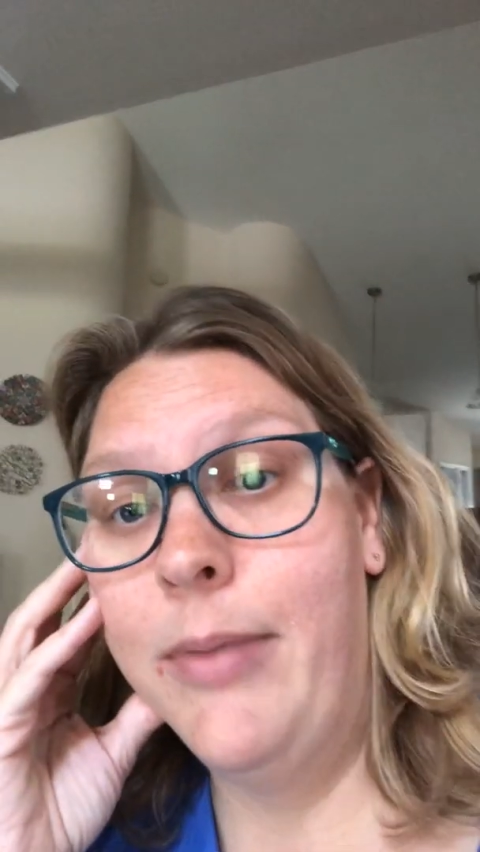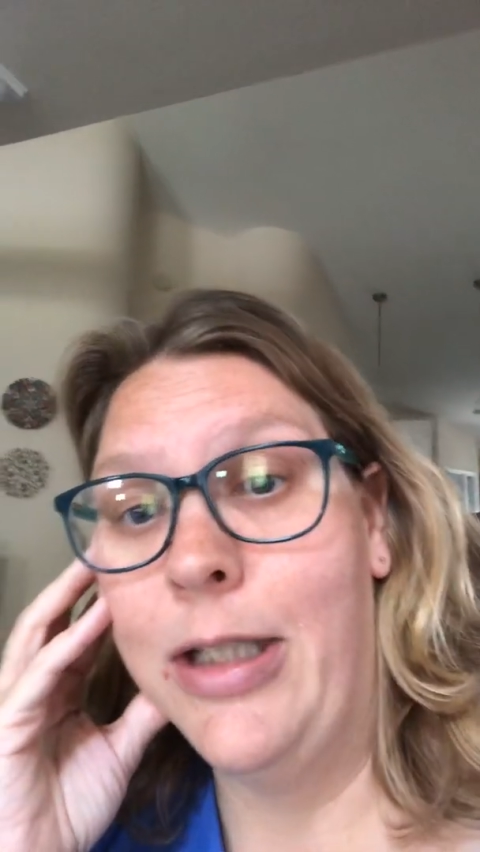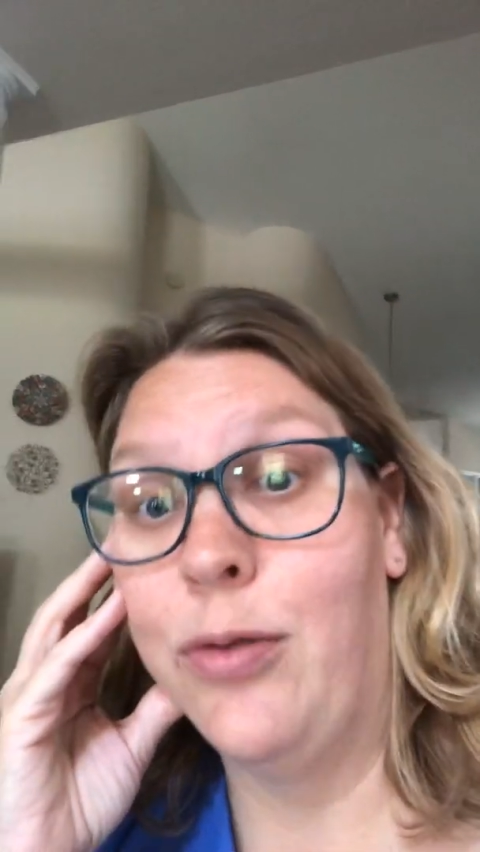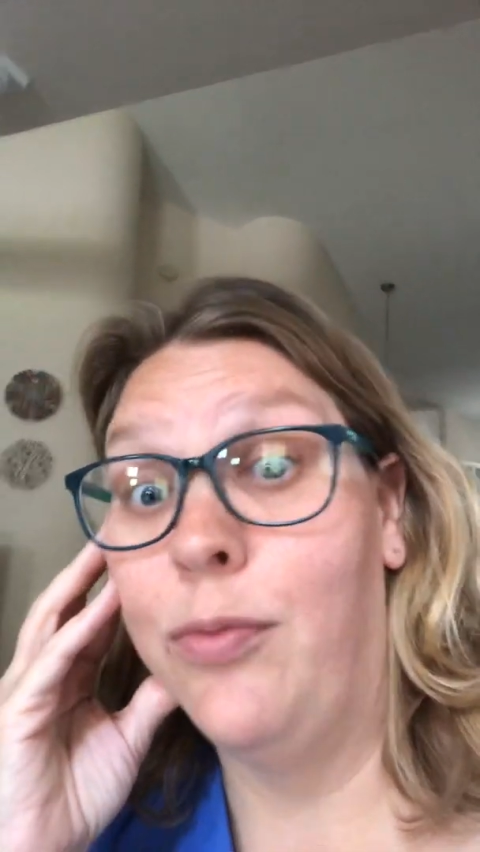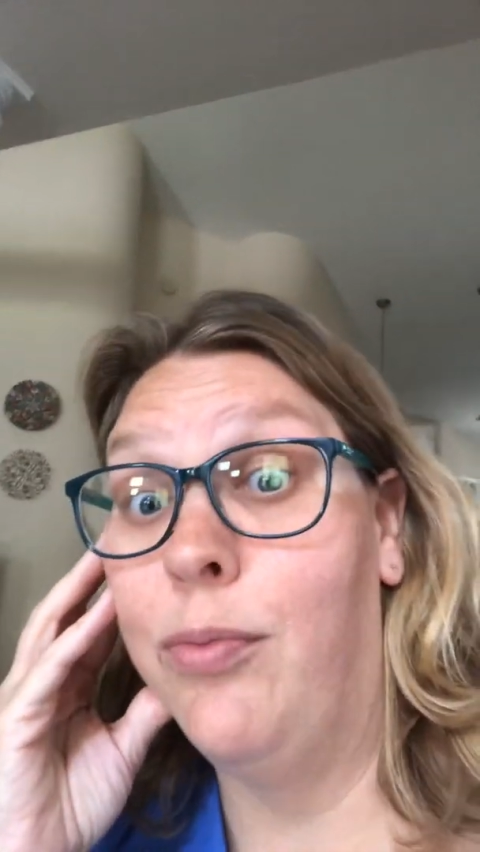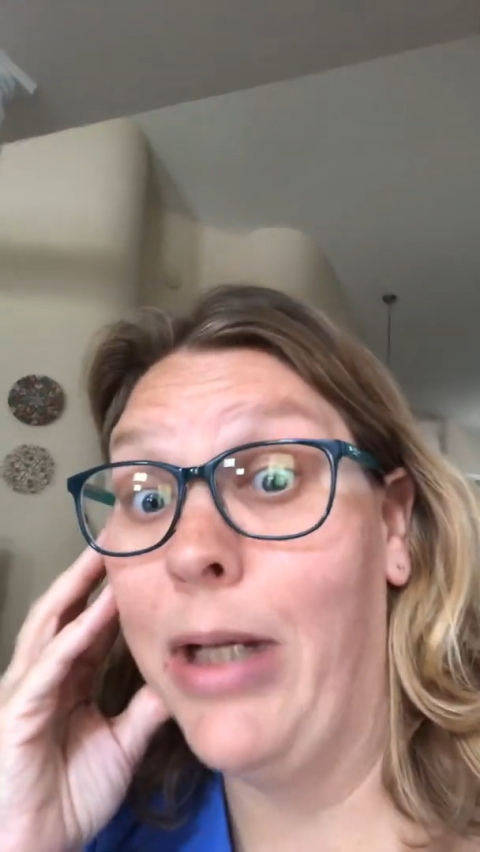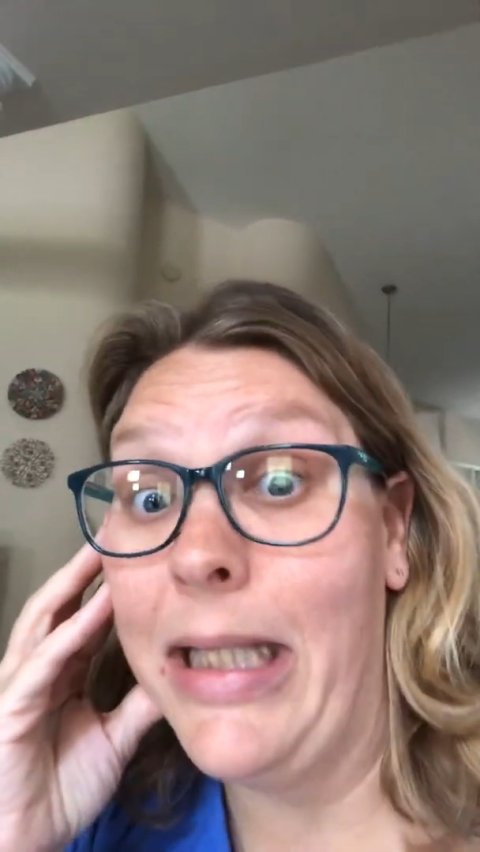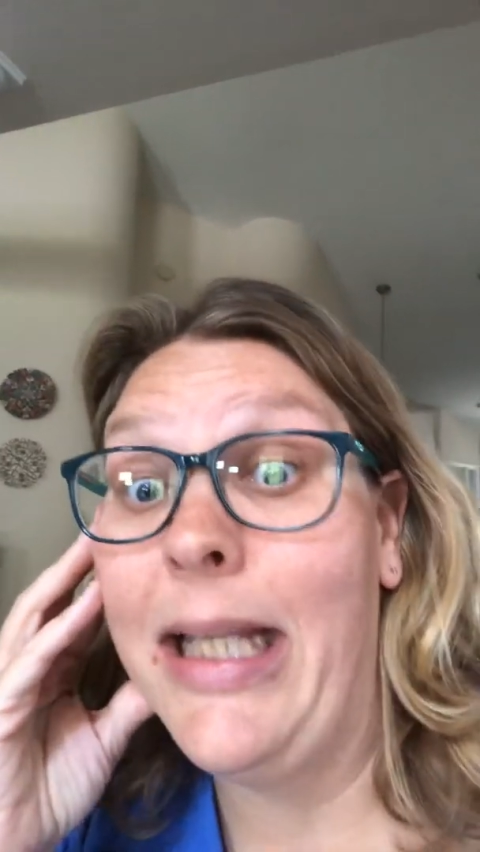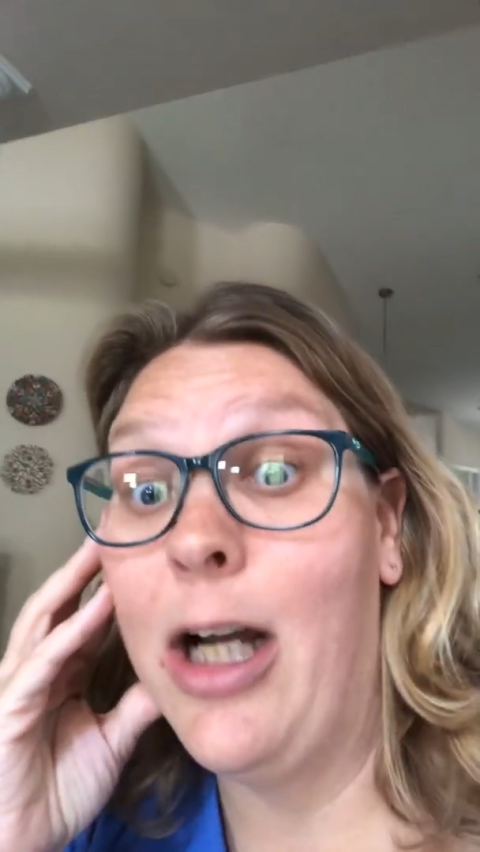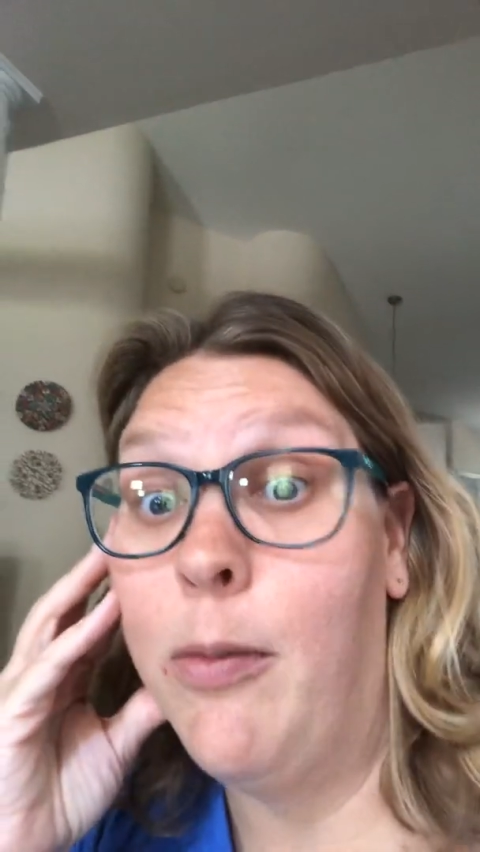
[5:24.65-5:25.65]
it's
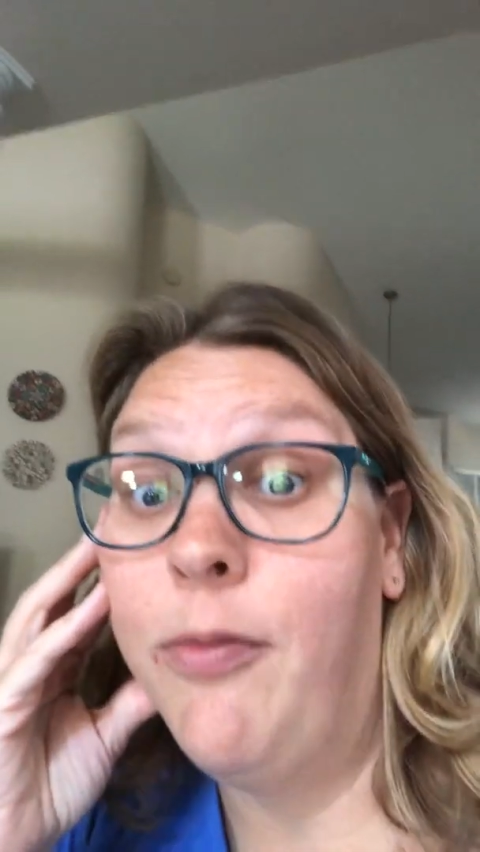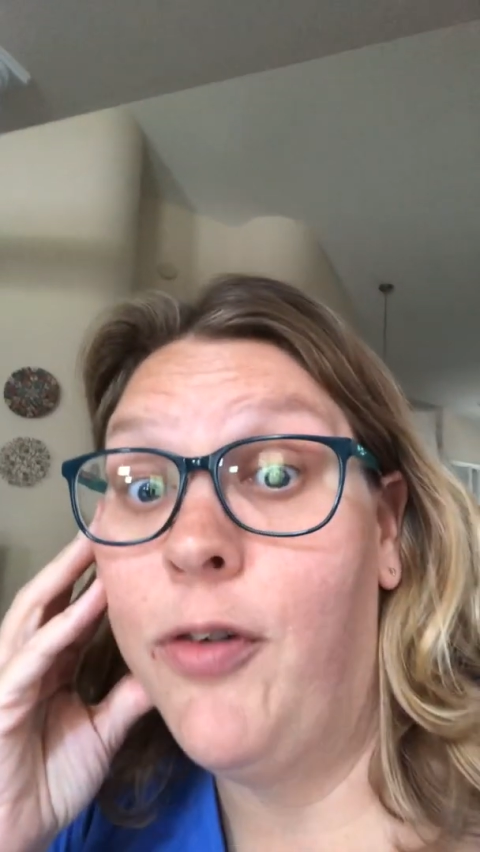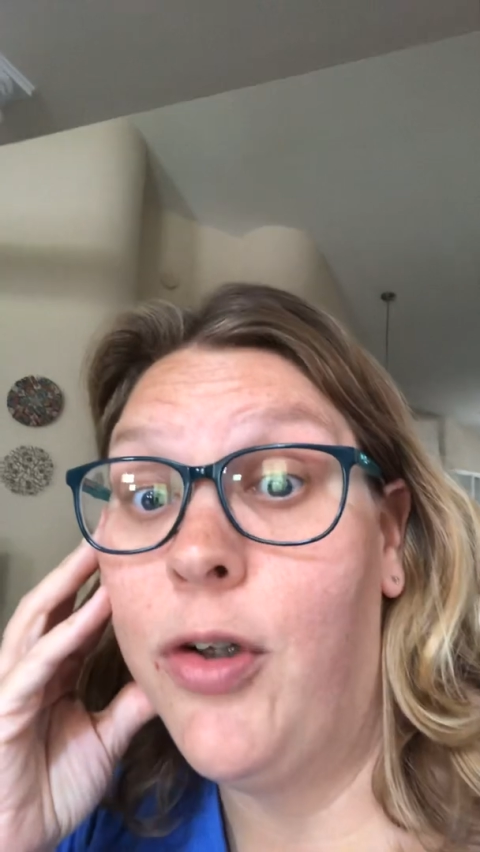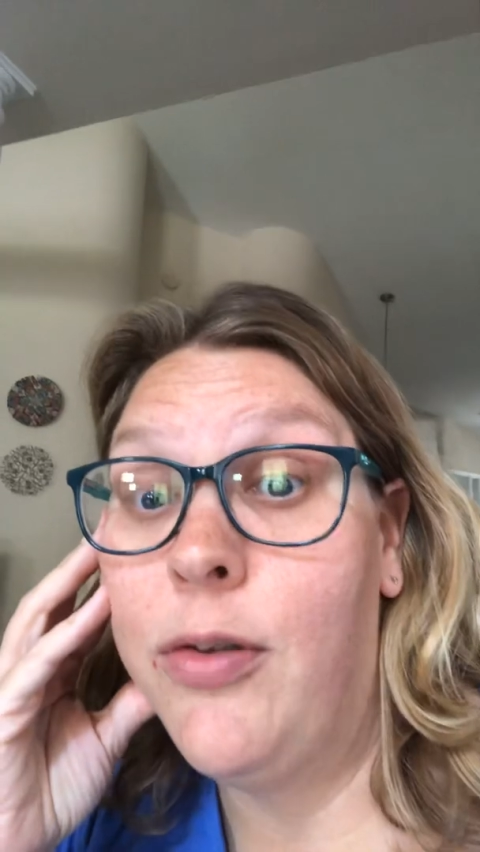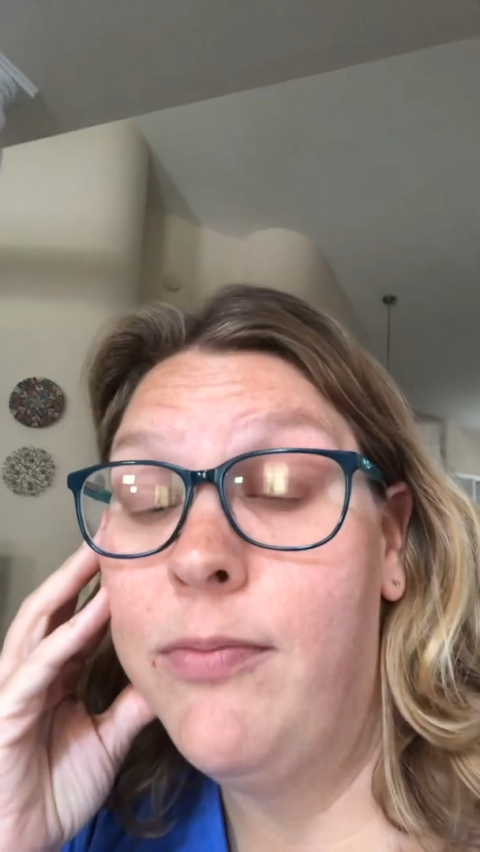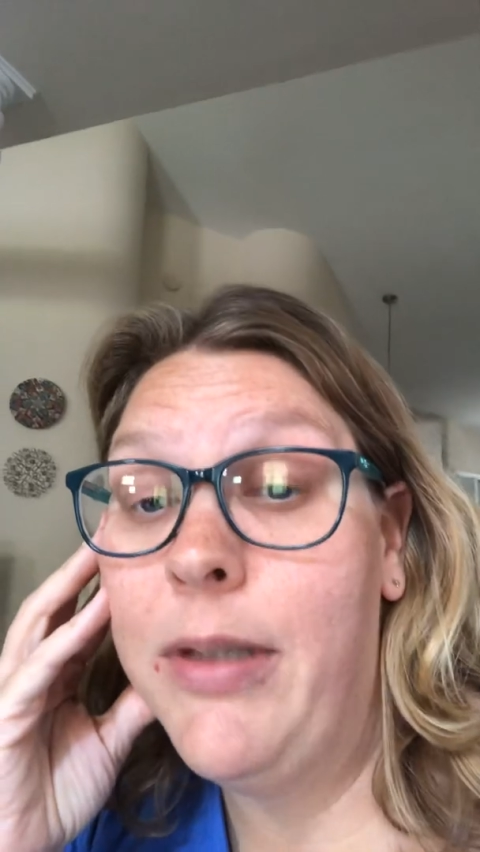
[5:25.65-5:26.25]
really helpful